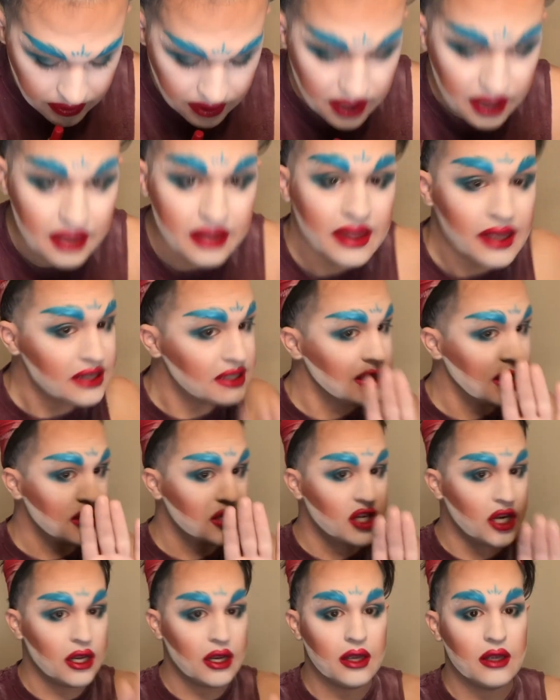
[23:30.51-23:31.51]
And that's not
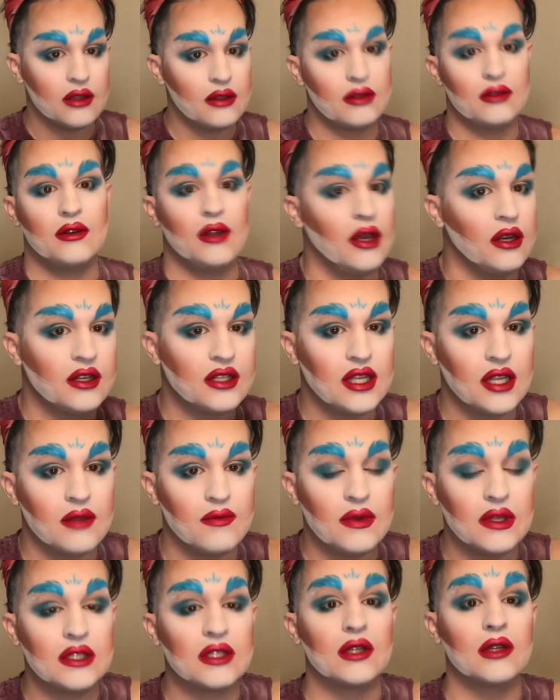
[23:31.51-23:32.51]
shady. Into something
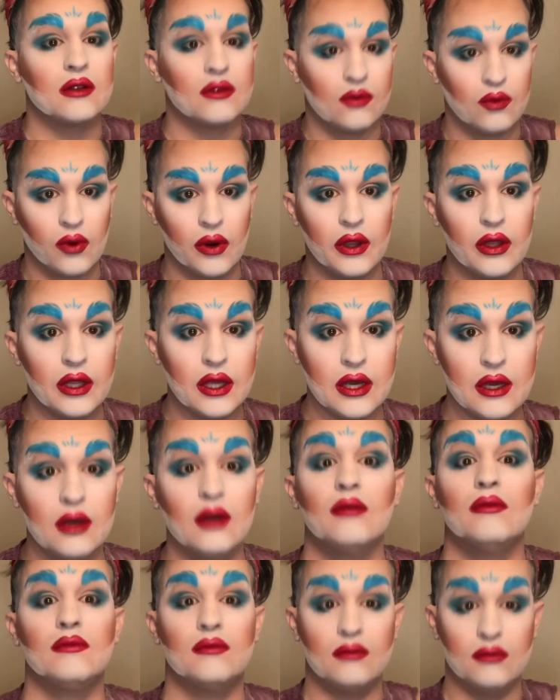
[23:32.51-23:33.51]
means it
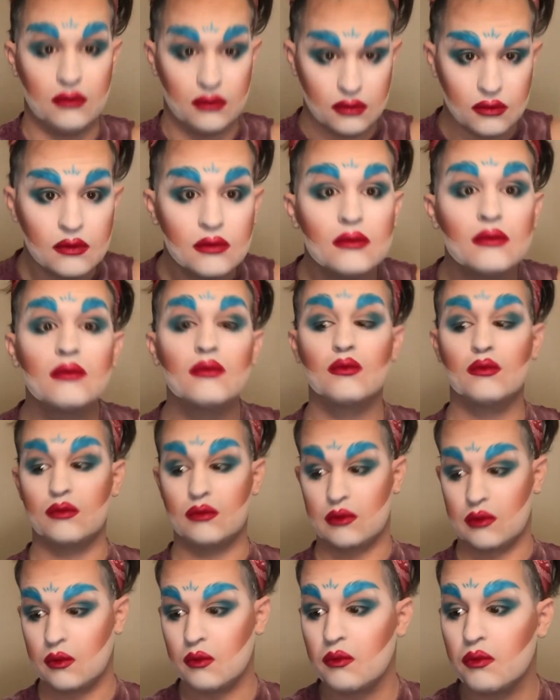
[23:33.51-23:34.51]
really
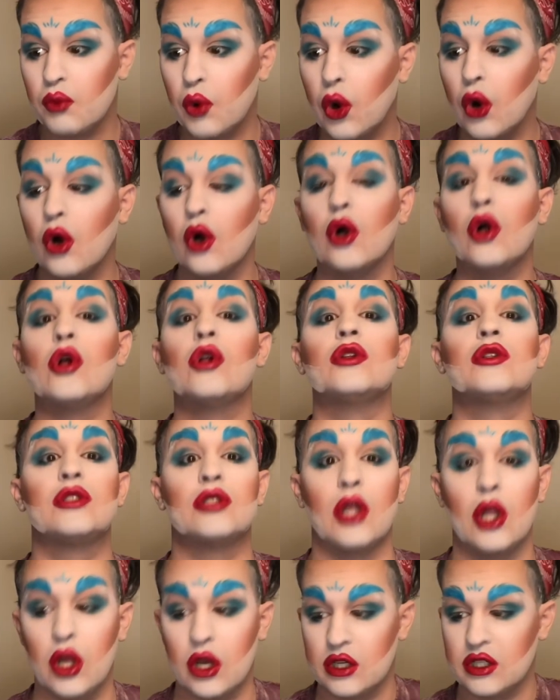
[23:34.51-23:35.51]
holds the
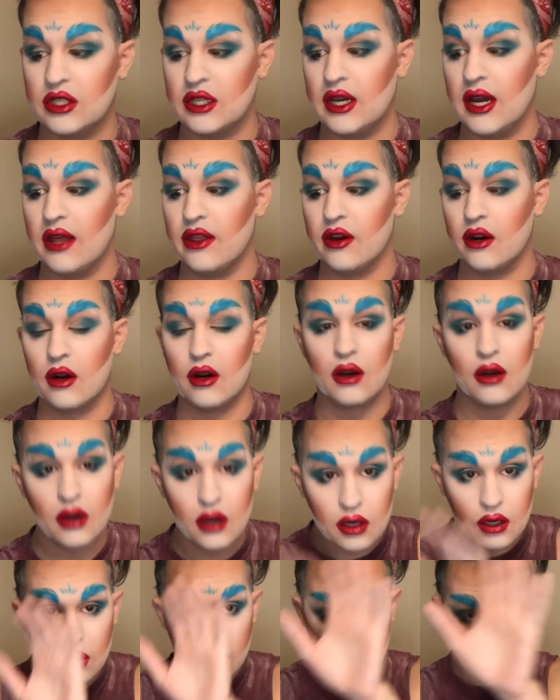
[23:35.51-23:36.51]
look together.
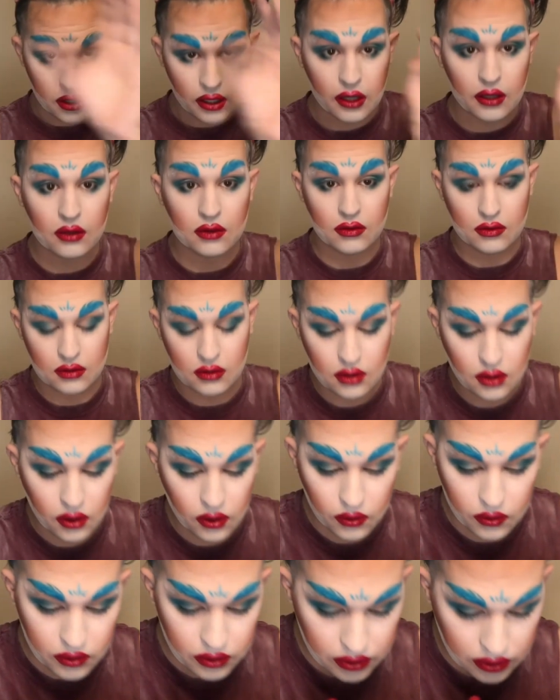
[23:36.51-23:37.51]
Like,
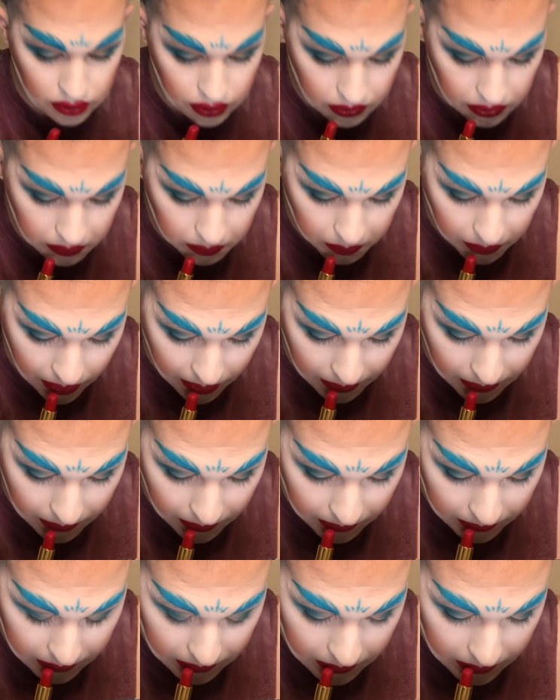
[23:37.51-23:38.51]
spot
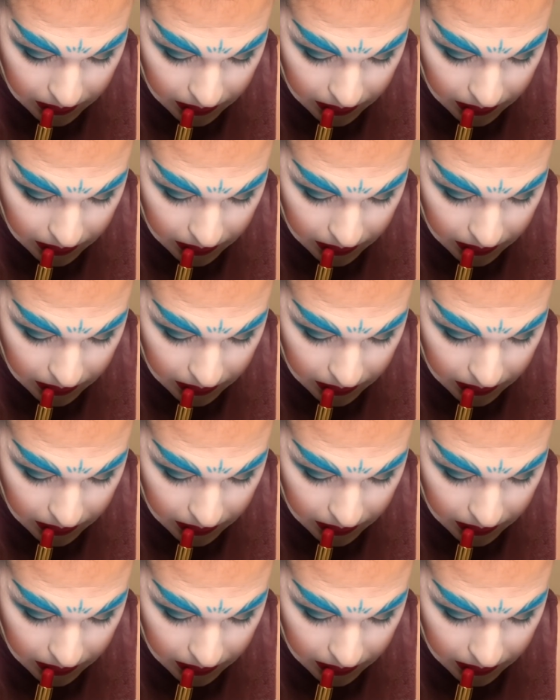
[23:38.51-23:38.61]
on.